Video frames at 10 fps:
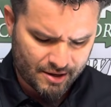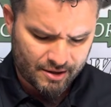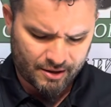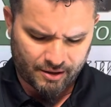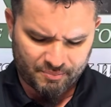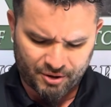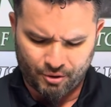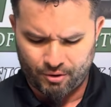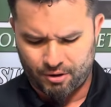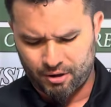But
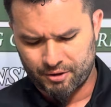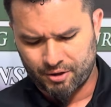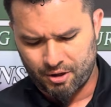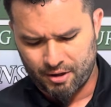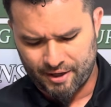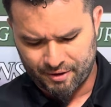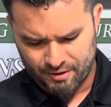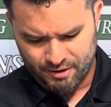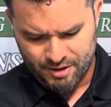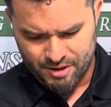all in all, I think
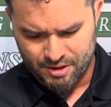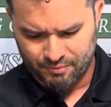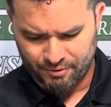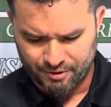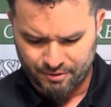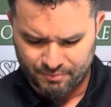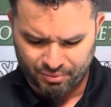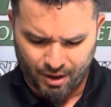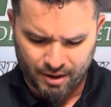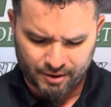that this is a really good
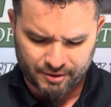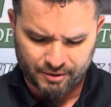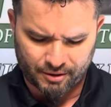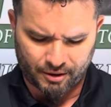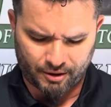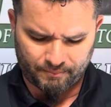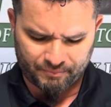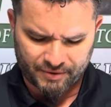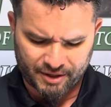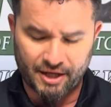product.
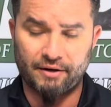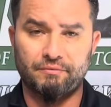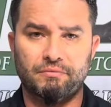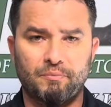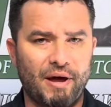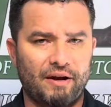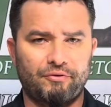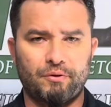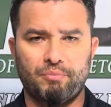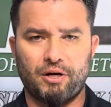Again, the bang
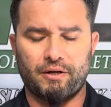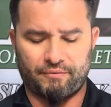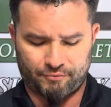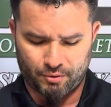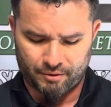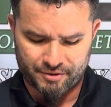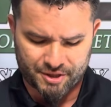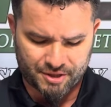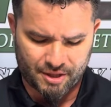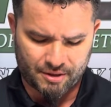for the buck at
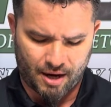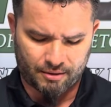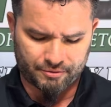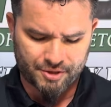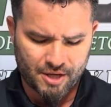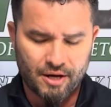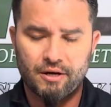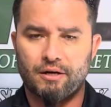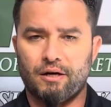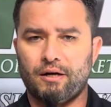$468
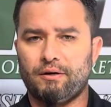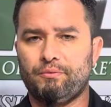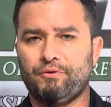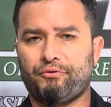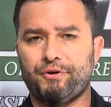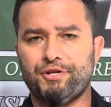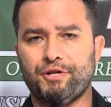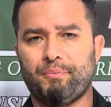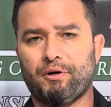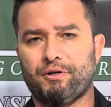with free
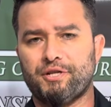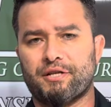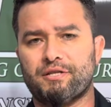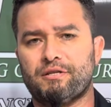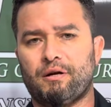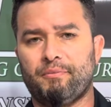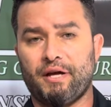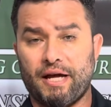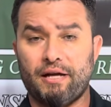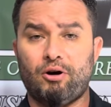shipping on Jegs and Summit,
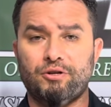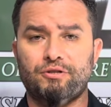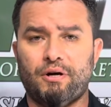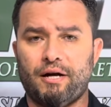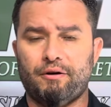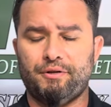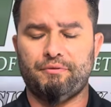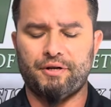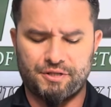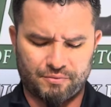and also IRD
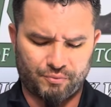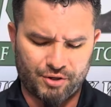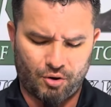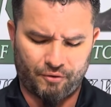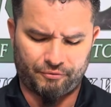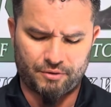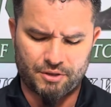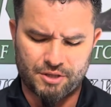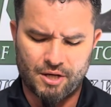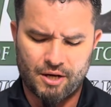Racing. We offer
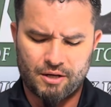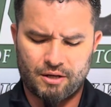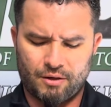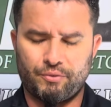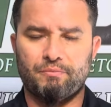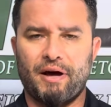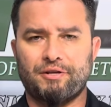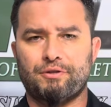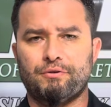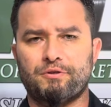these and we
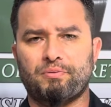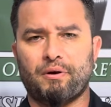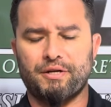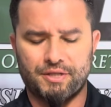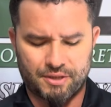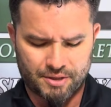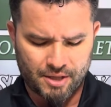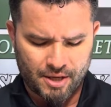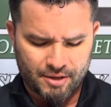match those prices.